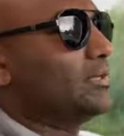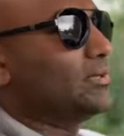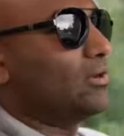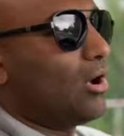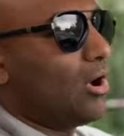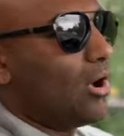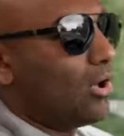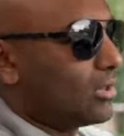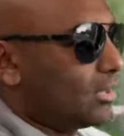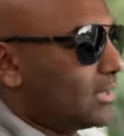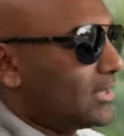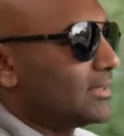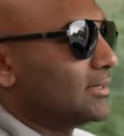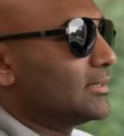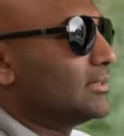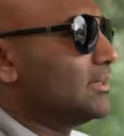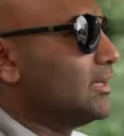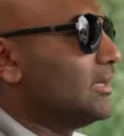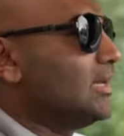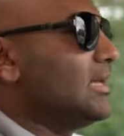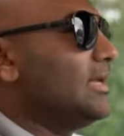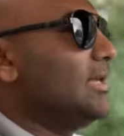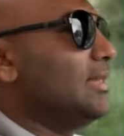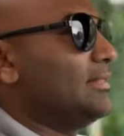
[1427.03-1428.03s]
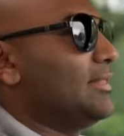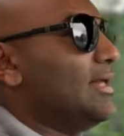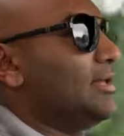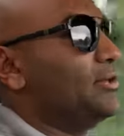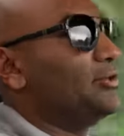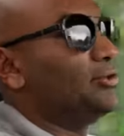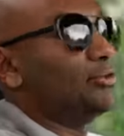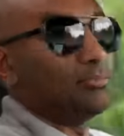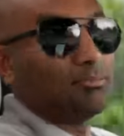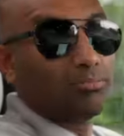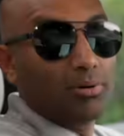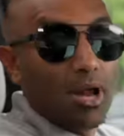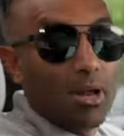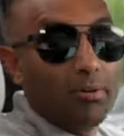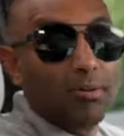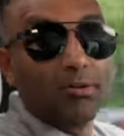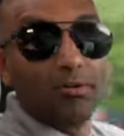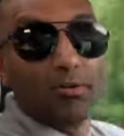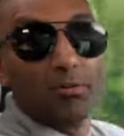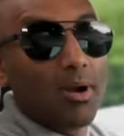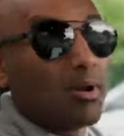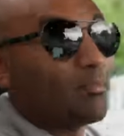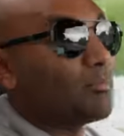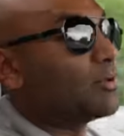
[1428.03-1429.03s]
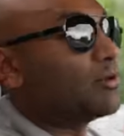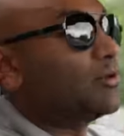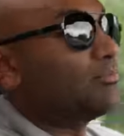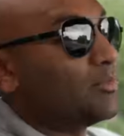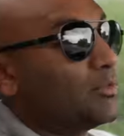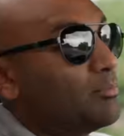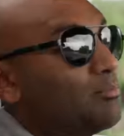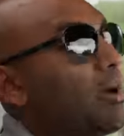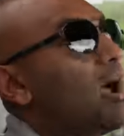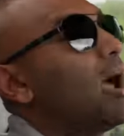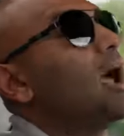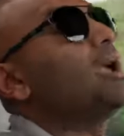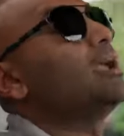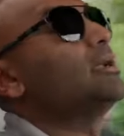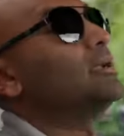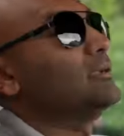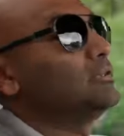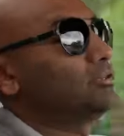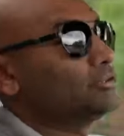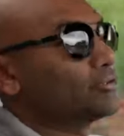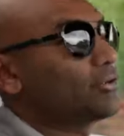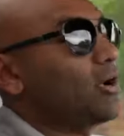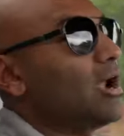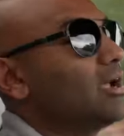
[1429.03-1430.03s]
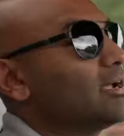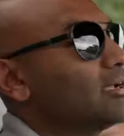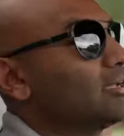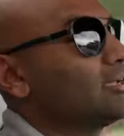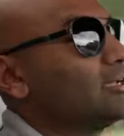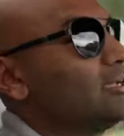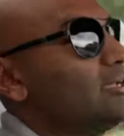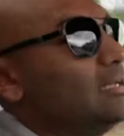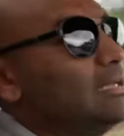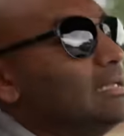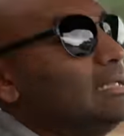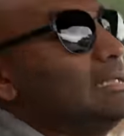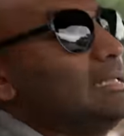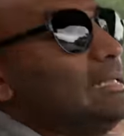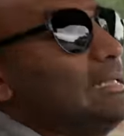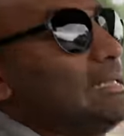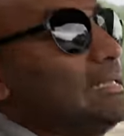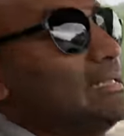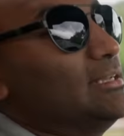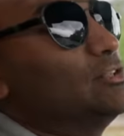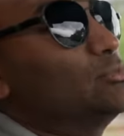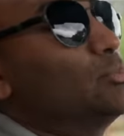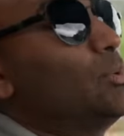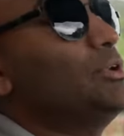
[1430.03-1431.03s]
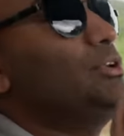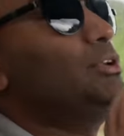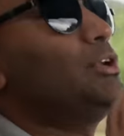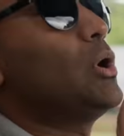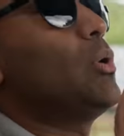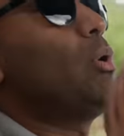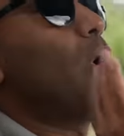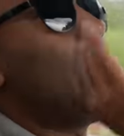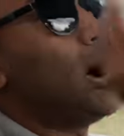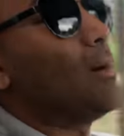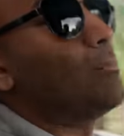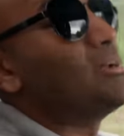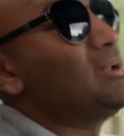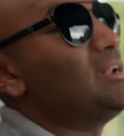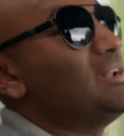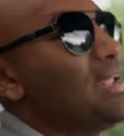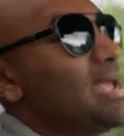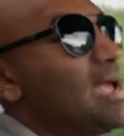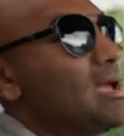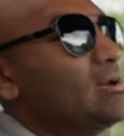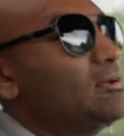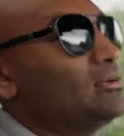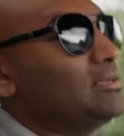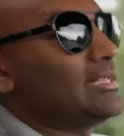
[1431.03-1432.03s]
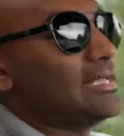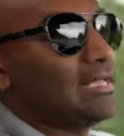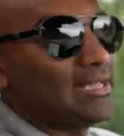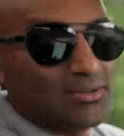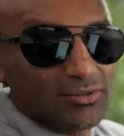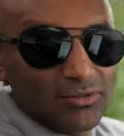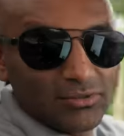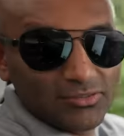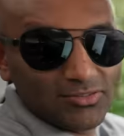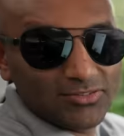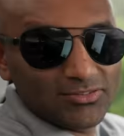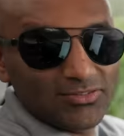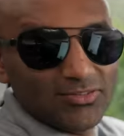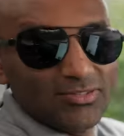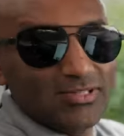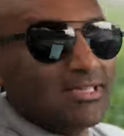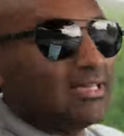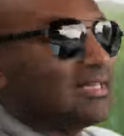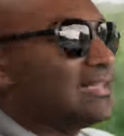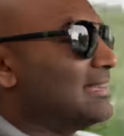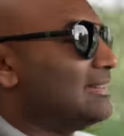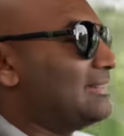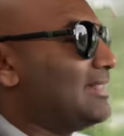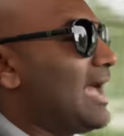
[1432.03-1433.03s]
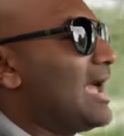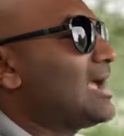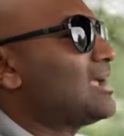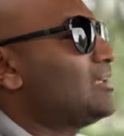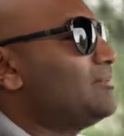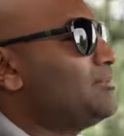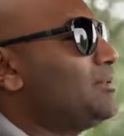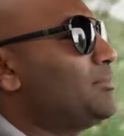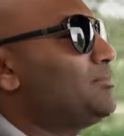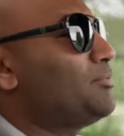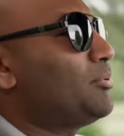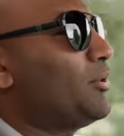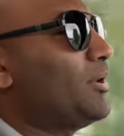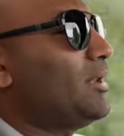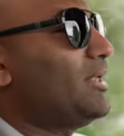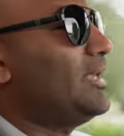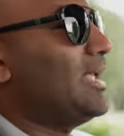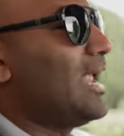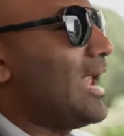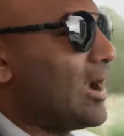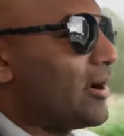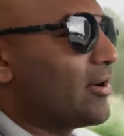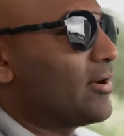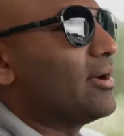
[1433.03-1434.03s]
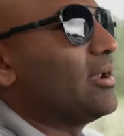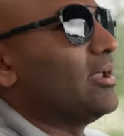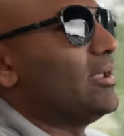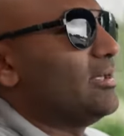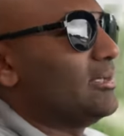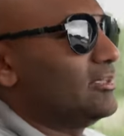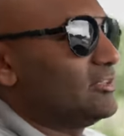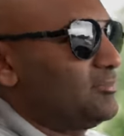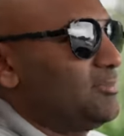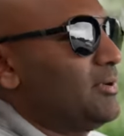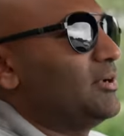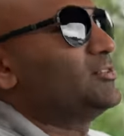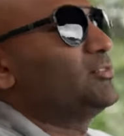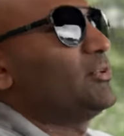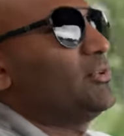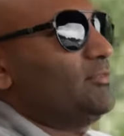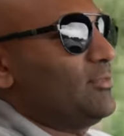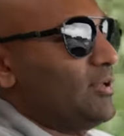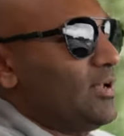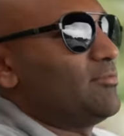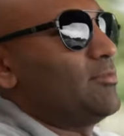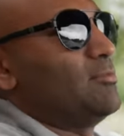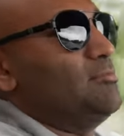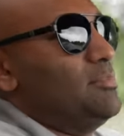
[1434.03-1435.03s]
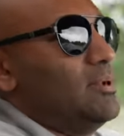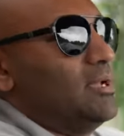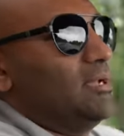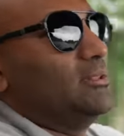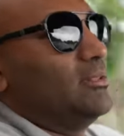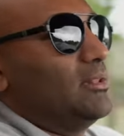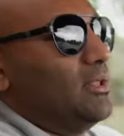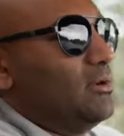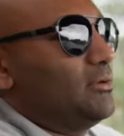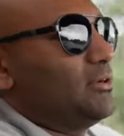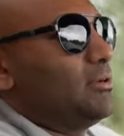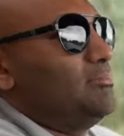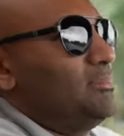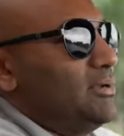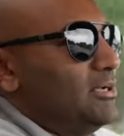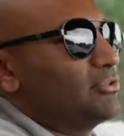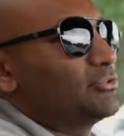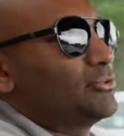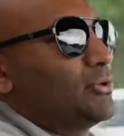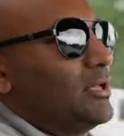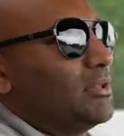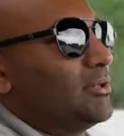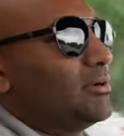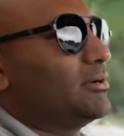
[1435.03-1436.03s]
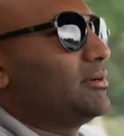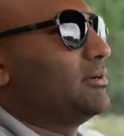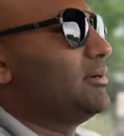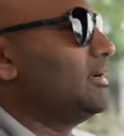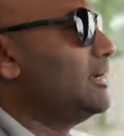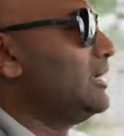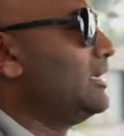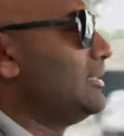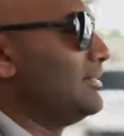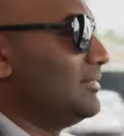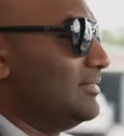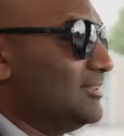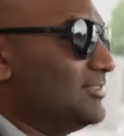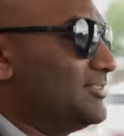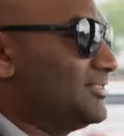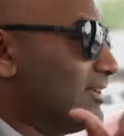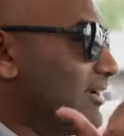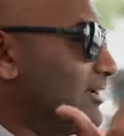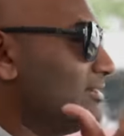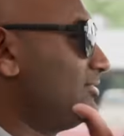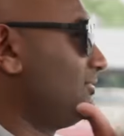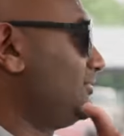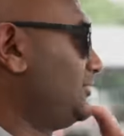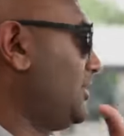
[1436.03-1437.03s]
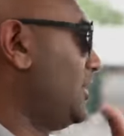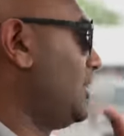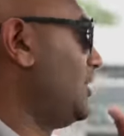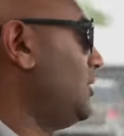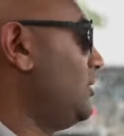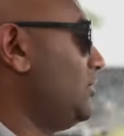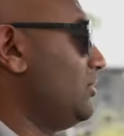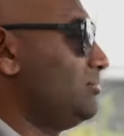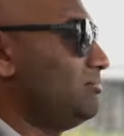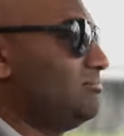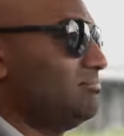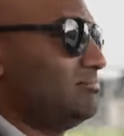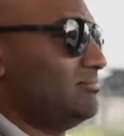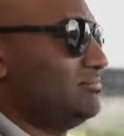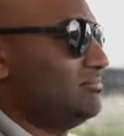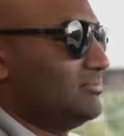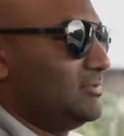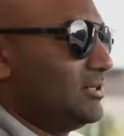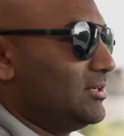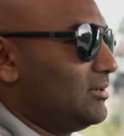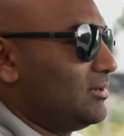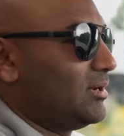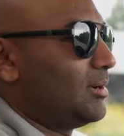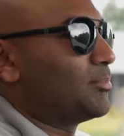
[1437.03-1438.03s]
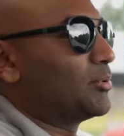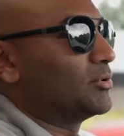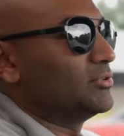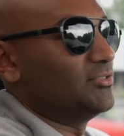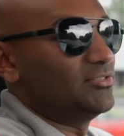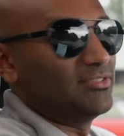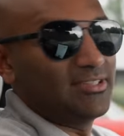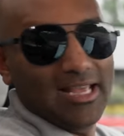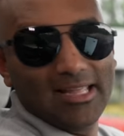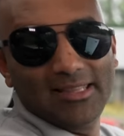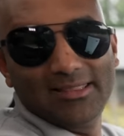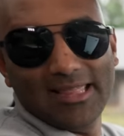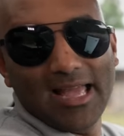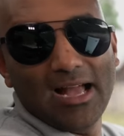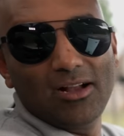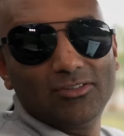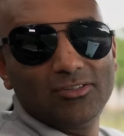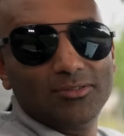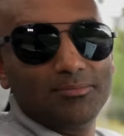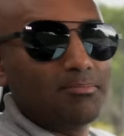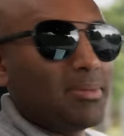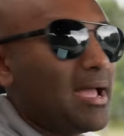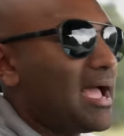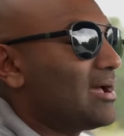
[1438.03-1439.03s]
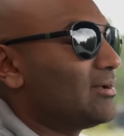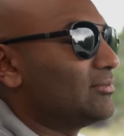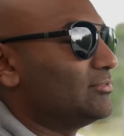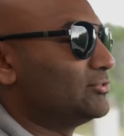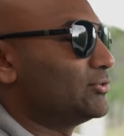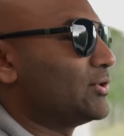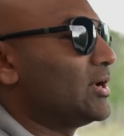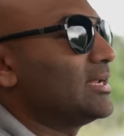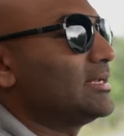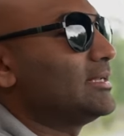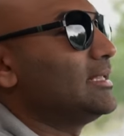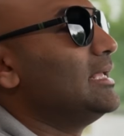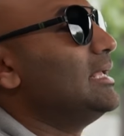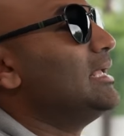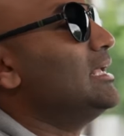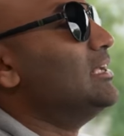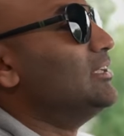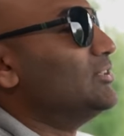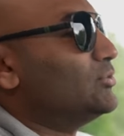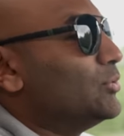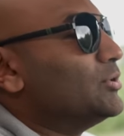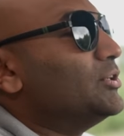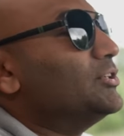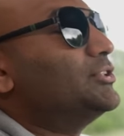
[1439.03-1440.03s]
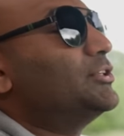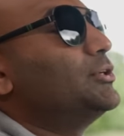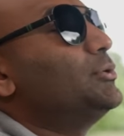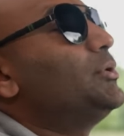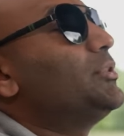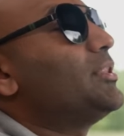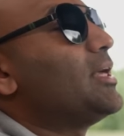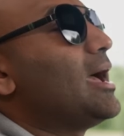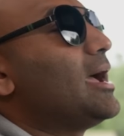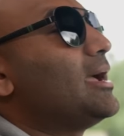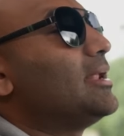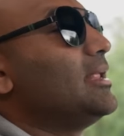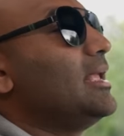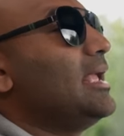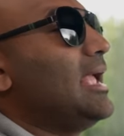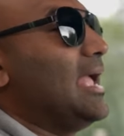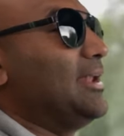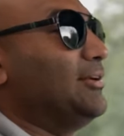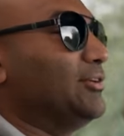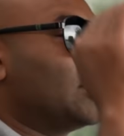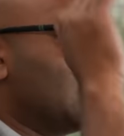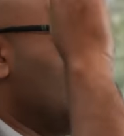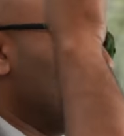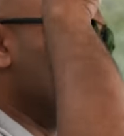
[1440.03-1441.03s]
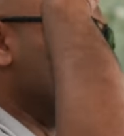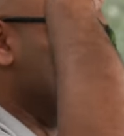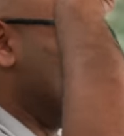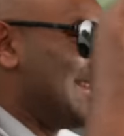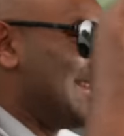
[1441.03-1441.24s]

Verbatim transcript: and hauling that you should probably remember if you're buying a truck is when you go up and down hills, that could be pretty hairy, especially if you have a big load, a big trailer. This does tow you know, upwards of 10,000 pounds, right? So when you're doing that and you're coming